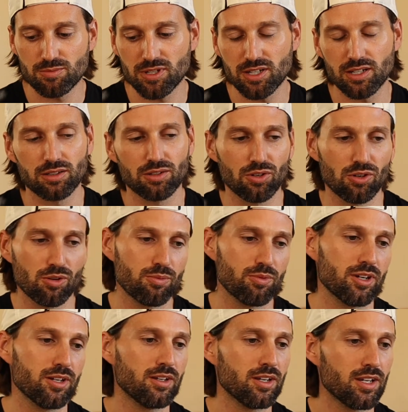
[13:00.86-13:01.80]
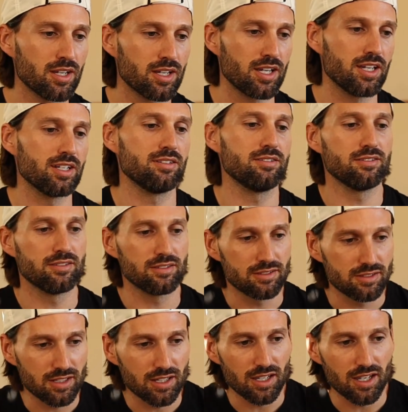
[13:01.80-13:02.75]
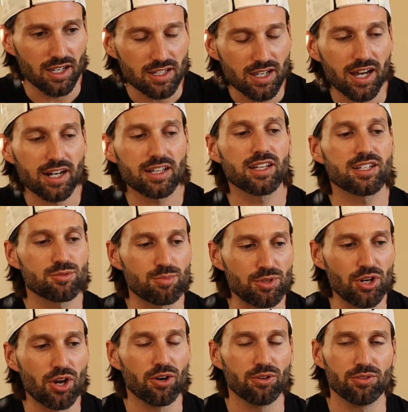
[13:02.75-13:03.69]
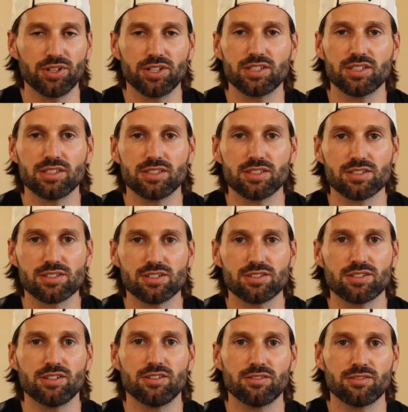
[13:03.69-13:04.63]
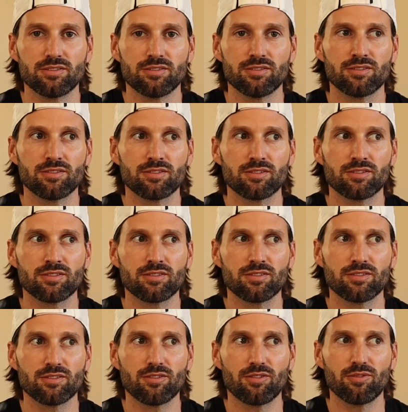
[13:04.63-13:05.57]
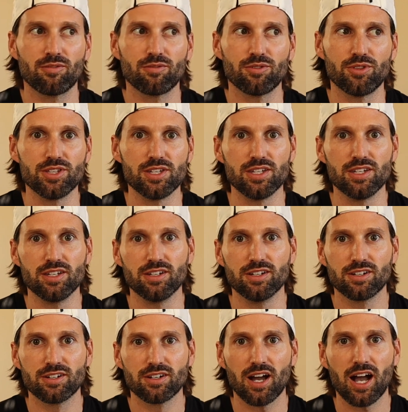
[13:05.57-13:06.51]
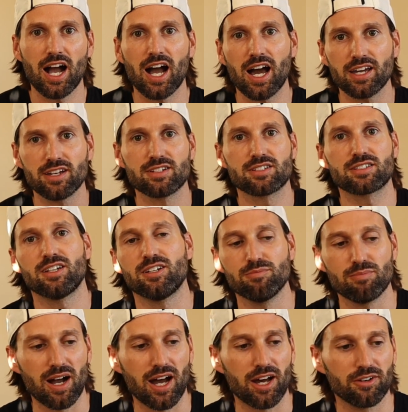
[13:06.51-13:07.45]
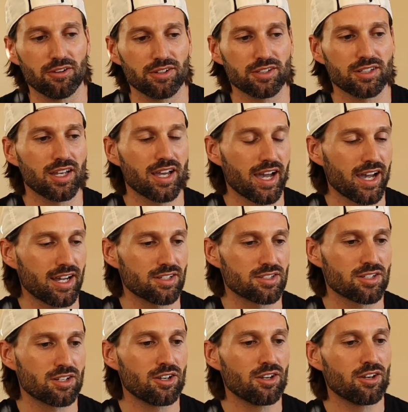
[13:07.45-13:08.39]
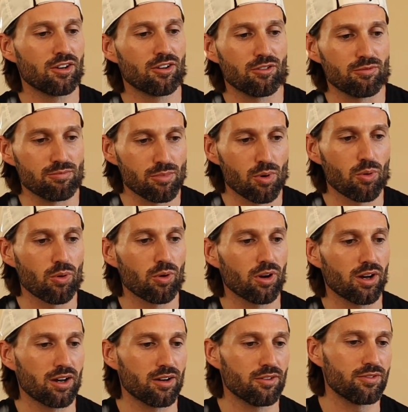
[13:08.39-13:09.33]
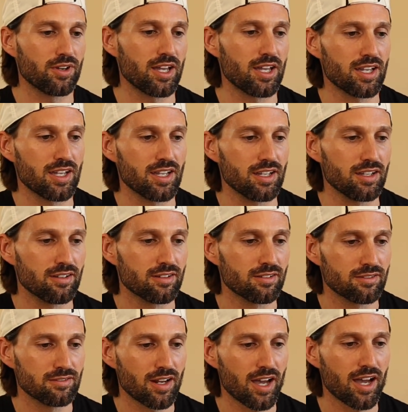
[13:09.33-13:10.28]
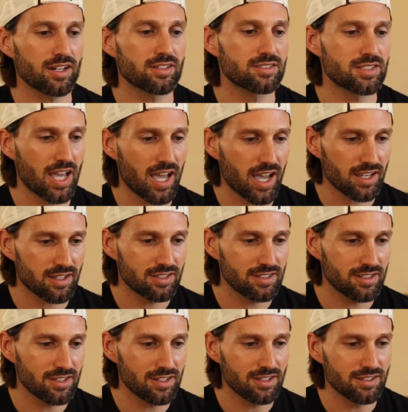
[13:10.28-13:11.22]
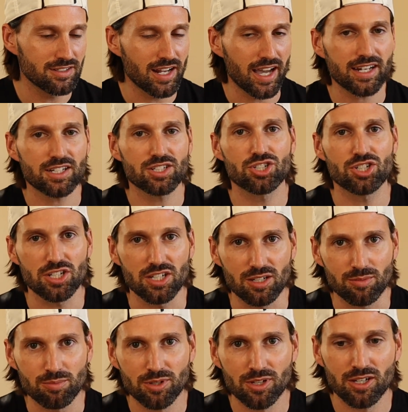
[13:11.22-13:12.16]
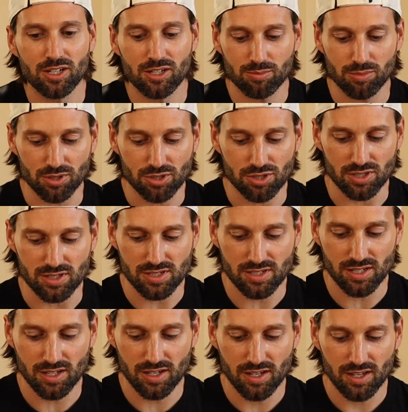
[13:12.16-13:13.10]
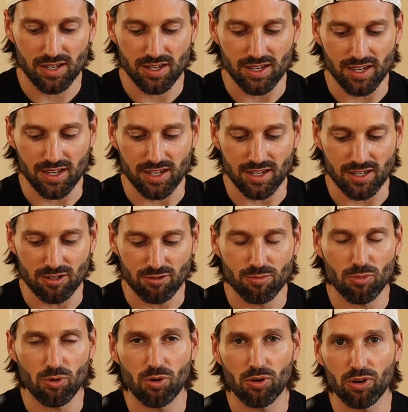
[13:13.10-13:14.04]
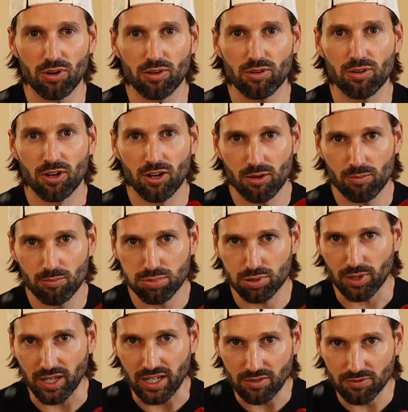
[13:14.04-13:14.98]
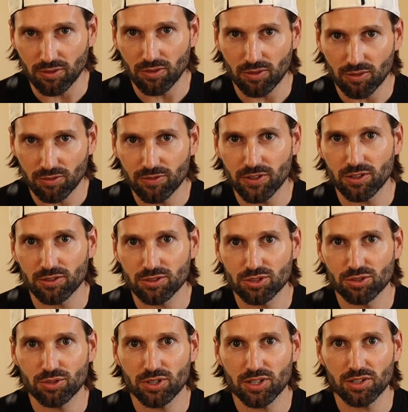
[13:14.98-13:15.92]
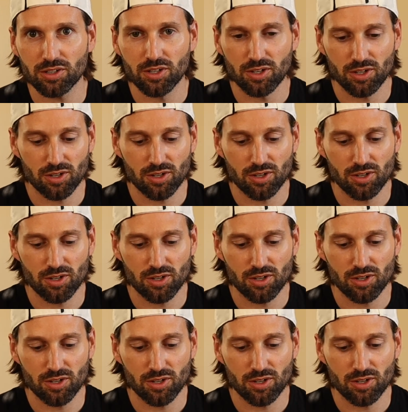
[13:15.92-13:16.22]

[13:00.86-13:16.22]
me a little bit, it kind of lets me know that this isn't the highest end model. It has more of a, not tacky, not cheap, but just a more playful feel to it.